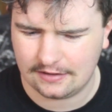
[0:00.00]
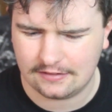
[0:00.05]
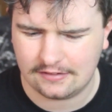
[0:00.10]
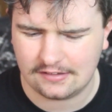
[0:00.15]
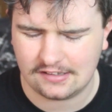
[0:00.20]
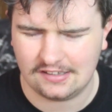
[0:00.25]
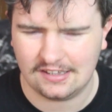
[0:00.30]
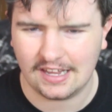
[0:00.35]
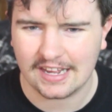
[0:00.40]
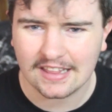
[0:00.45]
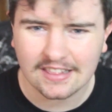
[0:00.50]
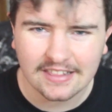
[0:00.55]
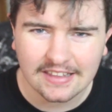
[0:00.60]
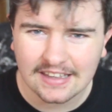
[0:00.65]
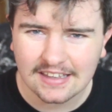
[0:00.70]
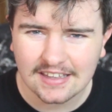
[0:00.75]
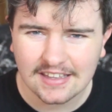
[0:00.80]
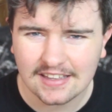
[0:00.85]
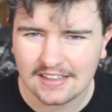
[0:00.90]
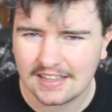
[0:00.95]

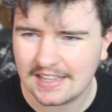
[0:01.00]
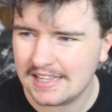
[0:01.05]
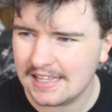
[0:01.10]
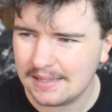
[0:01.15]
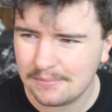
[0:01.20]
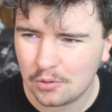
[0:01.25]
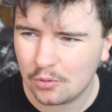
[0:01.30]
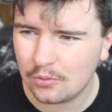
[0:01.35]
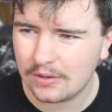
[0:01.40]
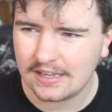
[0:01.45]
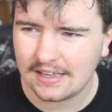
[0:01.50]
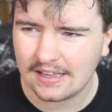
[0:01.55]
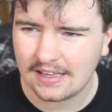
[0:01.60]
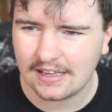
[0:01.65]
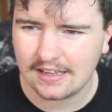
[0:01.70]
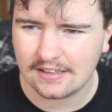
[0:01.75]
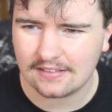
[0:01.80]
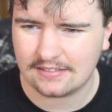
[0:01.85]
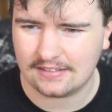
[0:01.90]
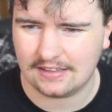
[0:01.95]
slightly emo-y
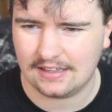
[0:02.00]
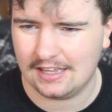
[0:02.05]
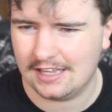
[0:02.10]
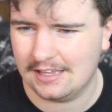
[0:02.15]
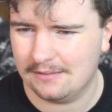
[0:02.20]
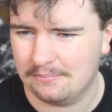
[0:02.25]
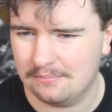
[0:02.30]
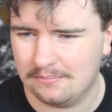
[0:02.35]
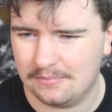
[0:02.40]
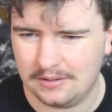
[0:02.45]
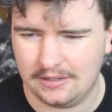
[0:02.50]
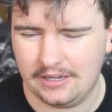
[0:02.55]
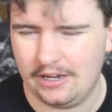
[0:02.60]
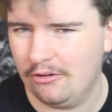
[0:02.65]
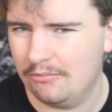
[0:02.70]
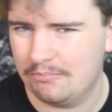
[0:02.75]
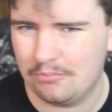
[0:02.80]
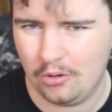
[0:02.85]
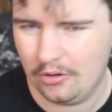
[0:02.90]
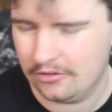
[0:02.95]
act. But
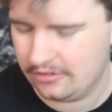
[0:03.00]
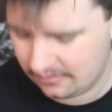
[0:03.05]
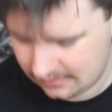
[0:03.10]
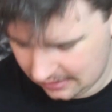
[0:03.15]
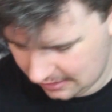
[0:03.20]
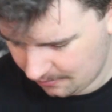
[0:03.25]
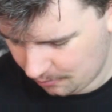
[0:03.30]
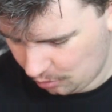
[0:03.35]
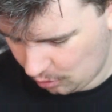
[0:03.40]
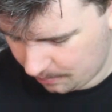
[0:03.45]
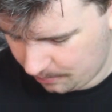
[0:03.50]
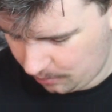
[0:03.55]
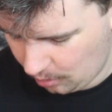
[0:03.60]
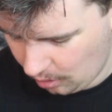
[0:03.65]
I would probably just say they're more